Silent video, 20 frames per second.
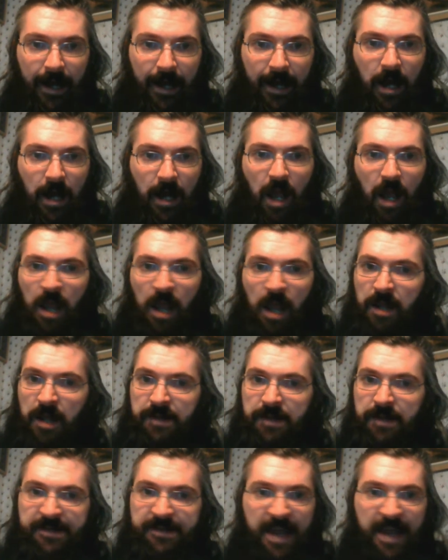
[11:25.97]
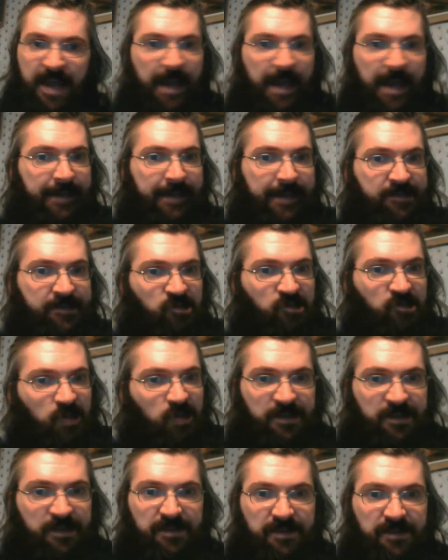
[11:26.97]
I'd say it's
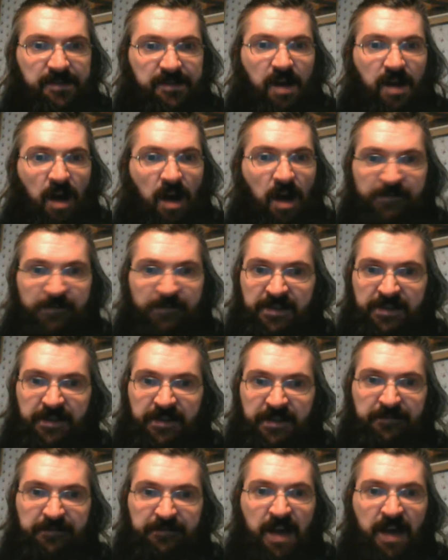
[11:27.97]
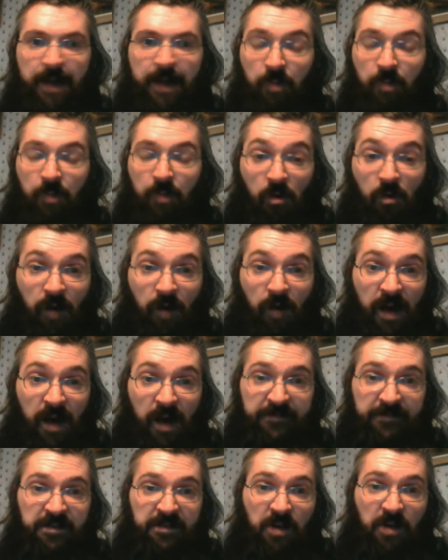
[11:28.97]
just as often, if not more
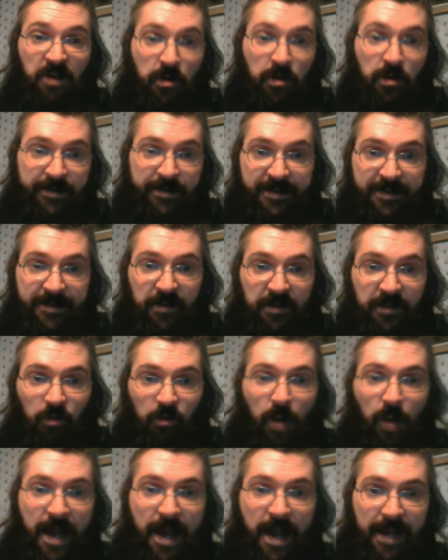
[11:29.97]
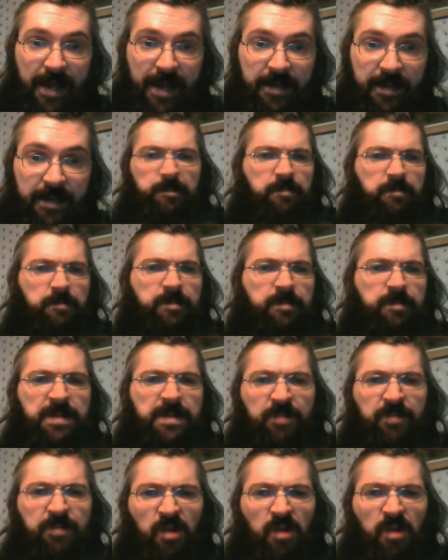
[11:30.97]
often, going the other way.
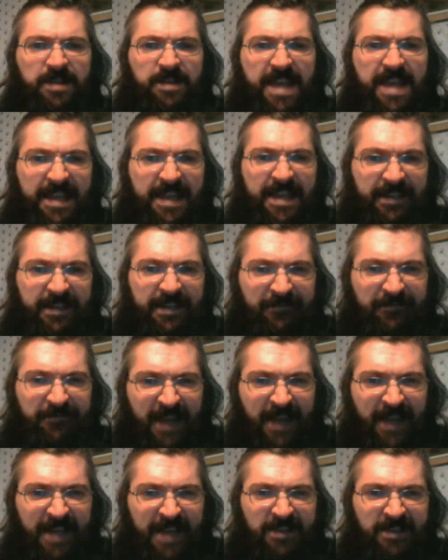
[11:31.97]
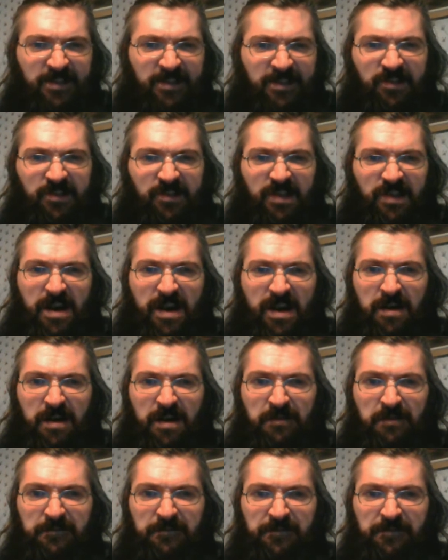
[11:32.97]
People are taking advantage
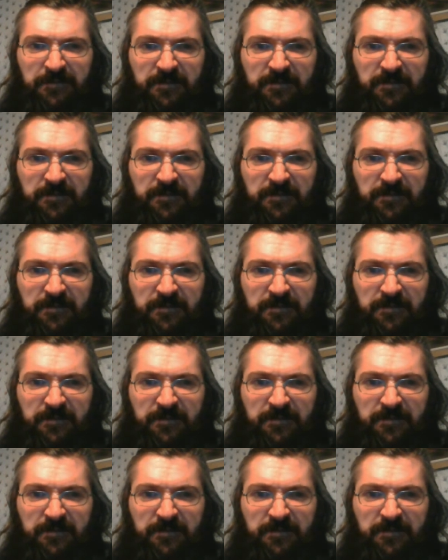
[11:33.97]
of